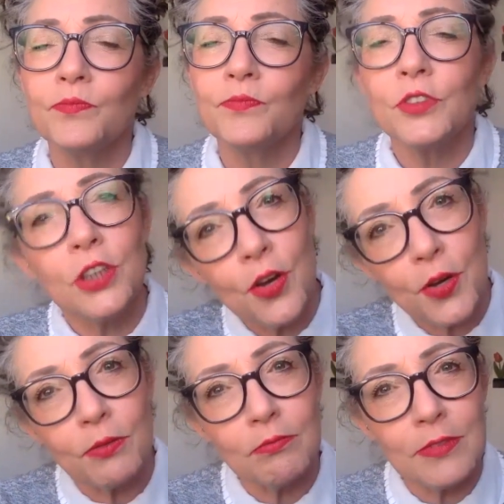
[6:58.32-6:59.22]

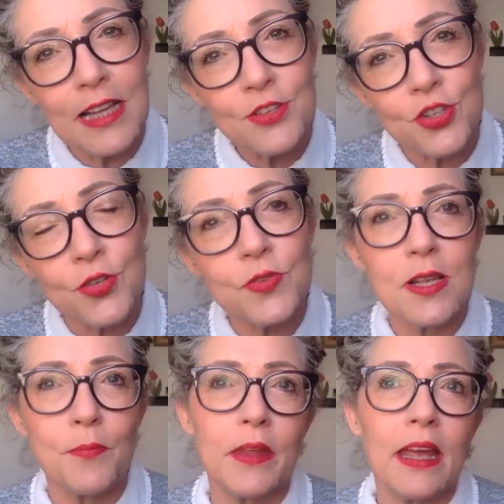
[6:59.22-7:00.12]
So let's choose
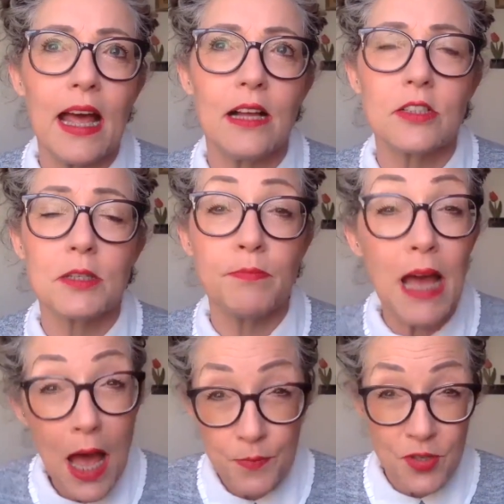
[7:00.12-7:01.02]
something else,
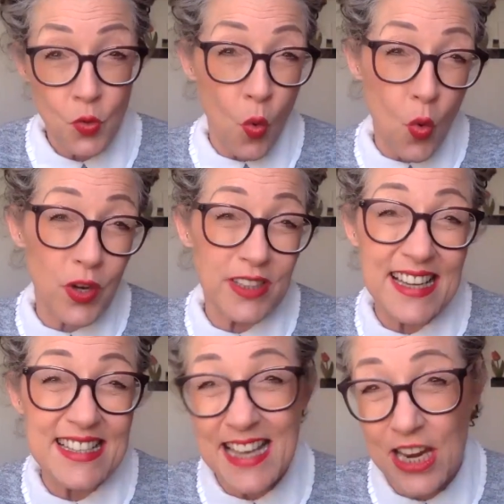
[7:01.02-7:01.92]
perhaps an
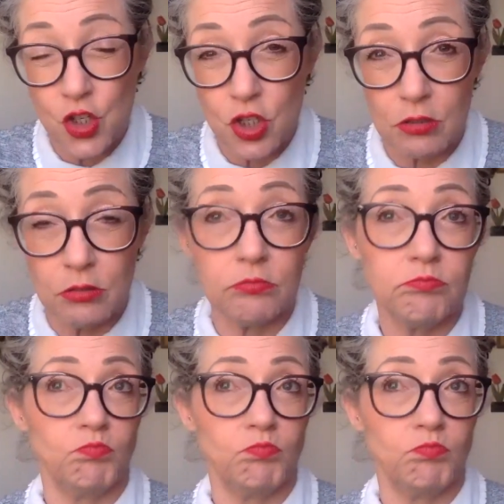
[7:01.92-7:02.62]
organizational